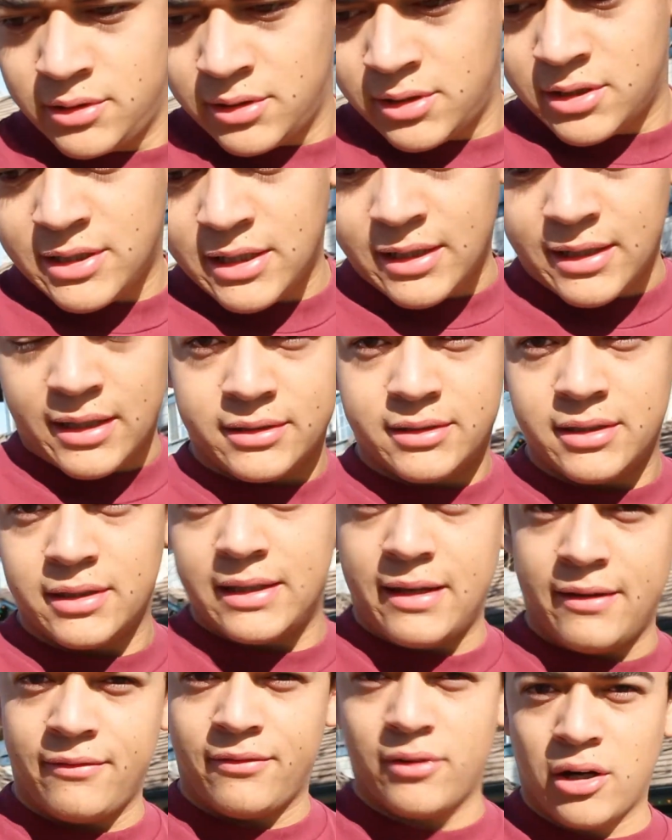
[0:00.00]
Shout out to
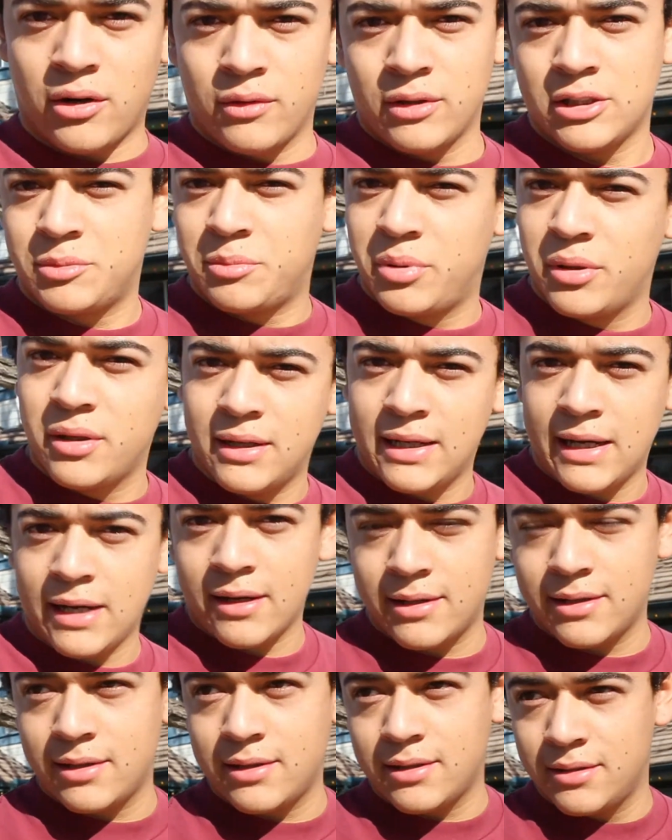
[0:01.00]
them for always putting out
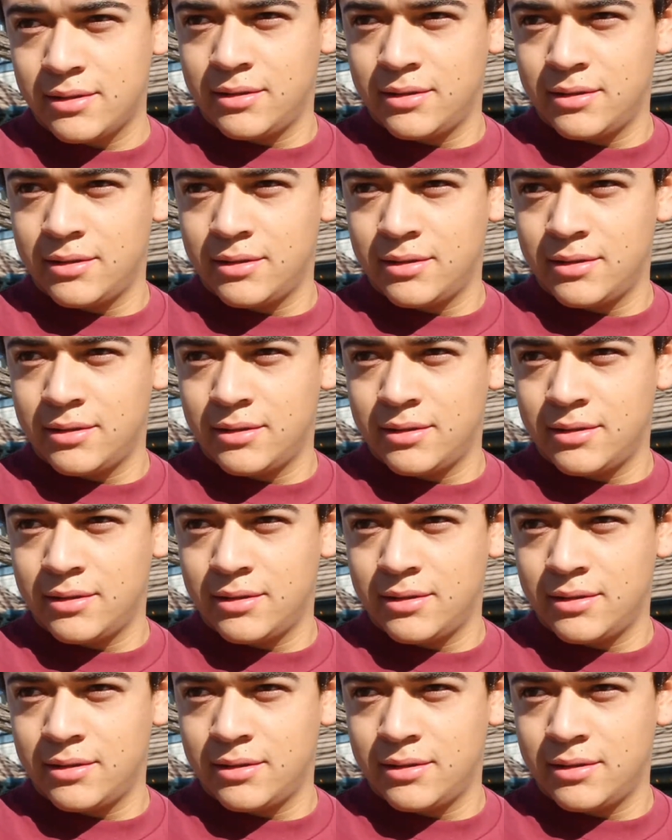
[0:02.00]
a